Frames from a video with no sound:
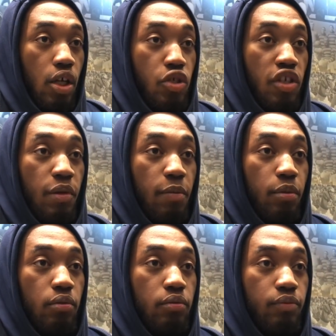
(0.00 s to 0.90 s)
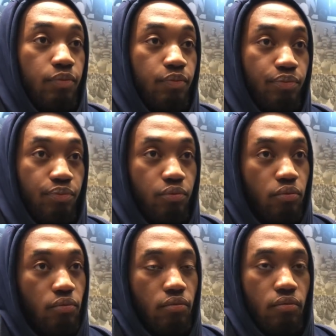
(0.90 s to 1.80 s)
some people
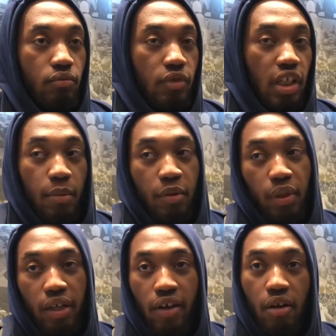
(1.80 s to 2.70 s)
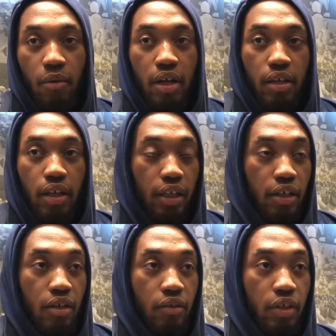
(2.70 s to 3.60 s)
come and play right away, and
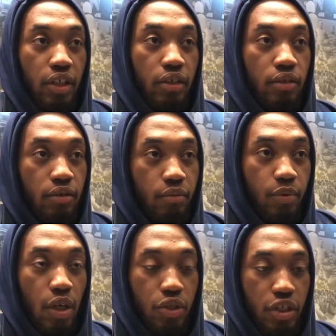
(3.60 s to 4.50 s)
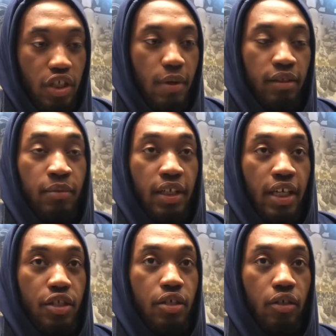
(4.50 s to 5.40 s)
the coaches expect them to
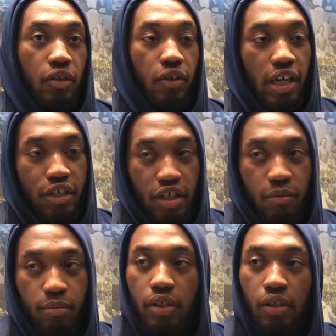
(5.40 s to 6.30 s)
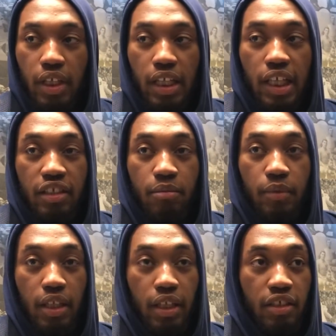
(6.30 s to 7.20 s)
catch, they'll catch up, they
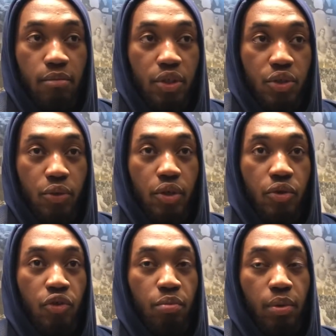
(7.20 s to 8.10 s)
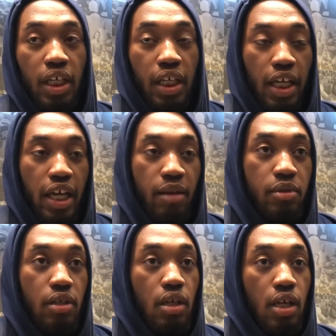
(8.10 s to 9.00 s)
let them mature through playing in
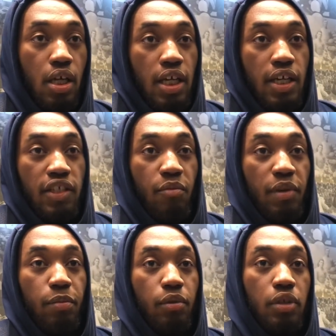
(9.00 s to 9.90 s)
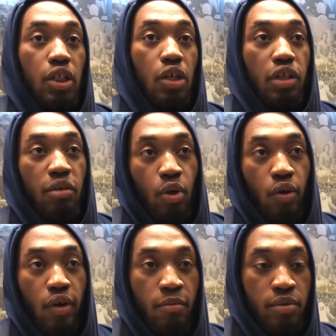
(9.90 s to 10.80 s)
games. Some people, need
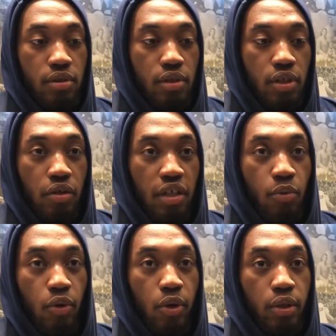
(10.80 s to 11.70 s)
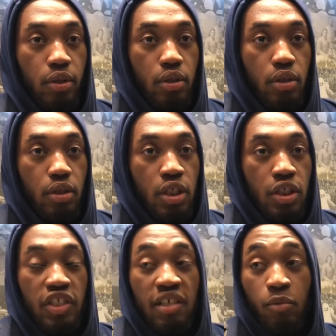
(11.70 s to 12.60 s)
more reps,
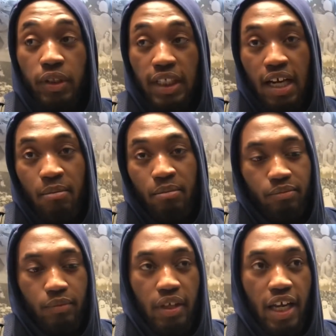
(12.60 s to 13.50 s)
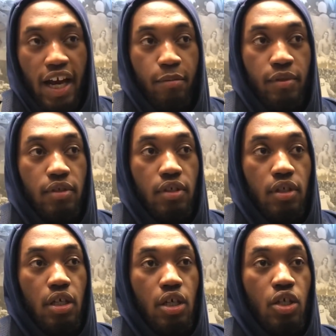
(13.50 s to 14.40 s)
need more time, and that happens.
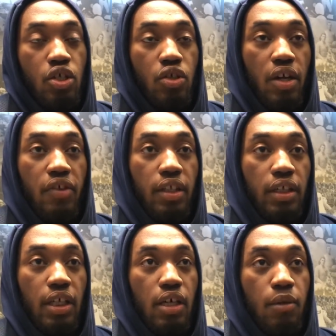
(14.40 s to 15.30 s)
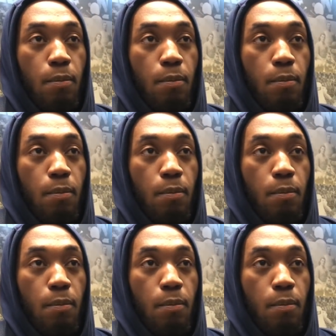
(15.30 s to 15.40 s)
So I think that